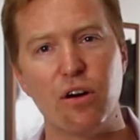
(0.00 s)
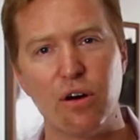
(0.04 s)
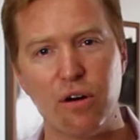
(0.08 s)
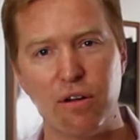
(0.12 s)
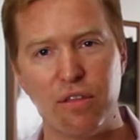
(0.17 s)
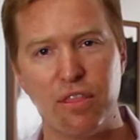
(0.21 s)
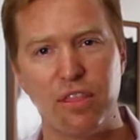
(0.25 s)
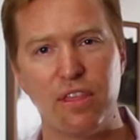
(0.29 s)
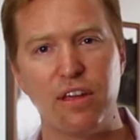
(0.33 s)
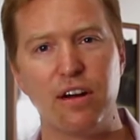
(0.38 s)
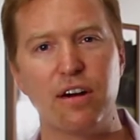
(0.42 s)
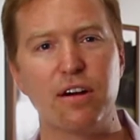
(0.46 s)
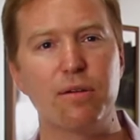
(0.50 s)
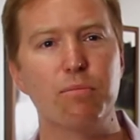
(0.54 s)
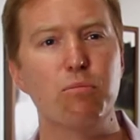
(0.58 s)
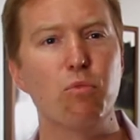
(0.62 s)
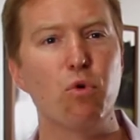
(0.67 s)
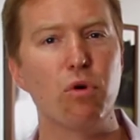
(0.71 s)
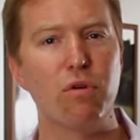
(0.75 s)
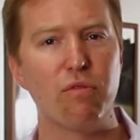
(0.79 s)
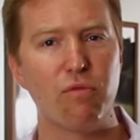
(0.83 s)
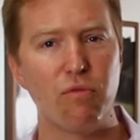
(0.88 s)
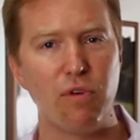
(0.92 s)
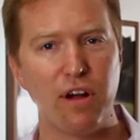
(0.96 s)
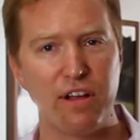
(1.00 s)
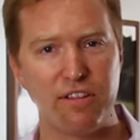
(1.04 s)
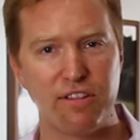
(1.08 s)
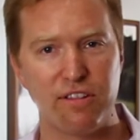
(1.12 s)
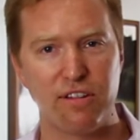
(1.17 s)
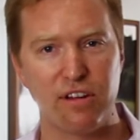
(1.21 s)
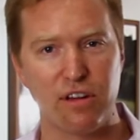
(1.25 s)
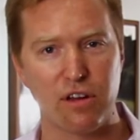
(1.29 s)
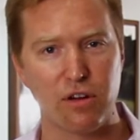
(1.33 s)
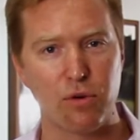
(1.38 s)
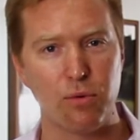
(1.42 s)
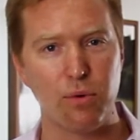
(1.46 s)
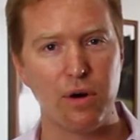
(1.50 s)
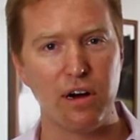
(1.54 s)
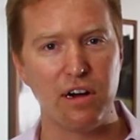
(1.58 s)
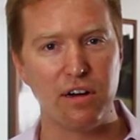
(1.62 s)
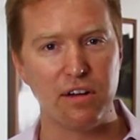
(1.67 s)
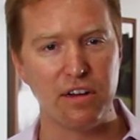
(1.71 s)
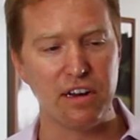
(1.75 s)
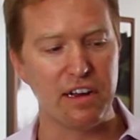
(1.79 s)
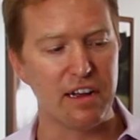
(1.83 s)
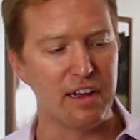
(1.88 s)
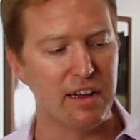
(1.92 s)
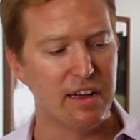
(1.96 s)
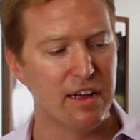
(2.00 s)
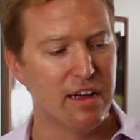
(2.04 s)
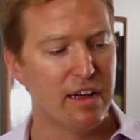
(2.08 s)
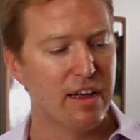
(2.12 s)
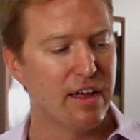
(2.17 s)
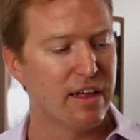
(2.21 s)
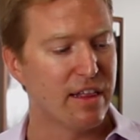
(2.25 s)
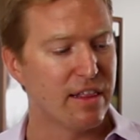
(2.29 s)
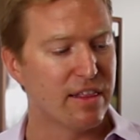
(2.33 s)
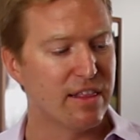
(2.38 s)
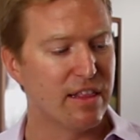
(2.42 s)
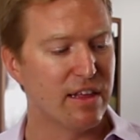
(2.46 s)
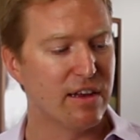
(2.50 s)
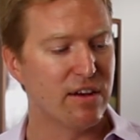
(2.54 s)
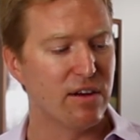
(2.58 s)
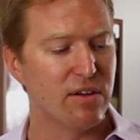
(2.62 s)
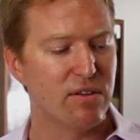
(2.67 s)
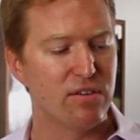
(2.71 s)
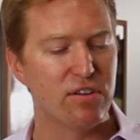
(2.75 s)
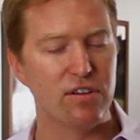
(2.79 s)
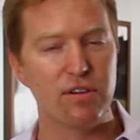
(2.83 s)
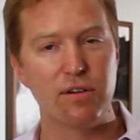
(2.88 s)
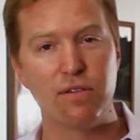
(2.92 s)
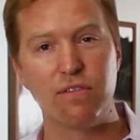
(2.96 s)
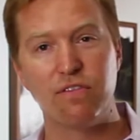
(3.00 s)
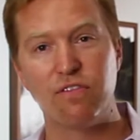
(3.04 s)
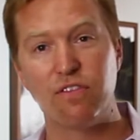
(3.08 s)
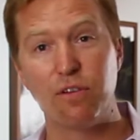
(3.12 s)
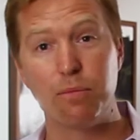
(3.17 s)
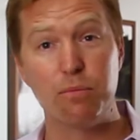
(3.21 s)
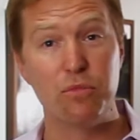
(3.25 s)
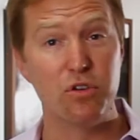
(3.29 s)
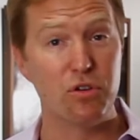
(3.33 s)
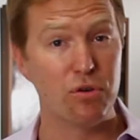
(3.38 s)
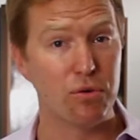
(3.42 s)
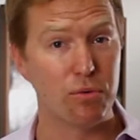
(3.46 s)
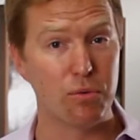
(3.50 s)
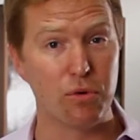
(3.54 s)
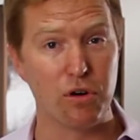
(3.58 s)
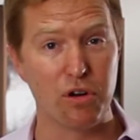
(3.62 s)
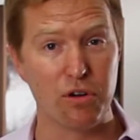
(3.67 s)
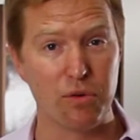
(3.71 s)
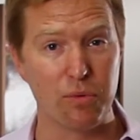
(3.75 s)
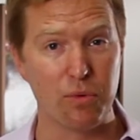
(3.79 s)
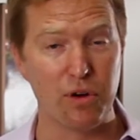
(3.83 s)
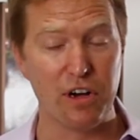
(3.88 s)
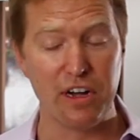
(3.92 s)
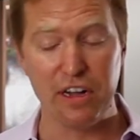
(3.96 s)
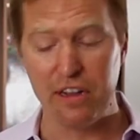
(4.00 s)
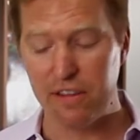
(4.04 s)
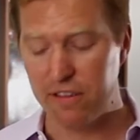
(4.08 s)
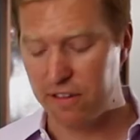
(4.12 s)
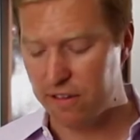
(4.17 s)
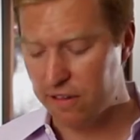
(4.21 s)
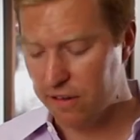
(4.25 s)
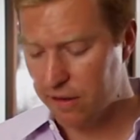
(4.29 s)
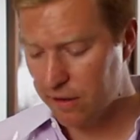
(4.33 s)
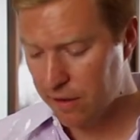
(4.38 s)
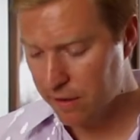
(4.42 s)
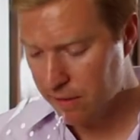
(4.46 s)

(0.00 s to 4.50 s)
earthier, more rustic quality than you do from New World wines.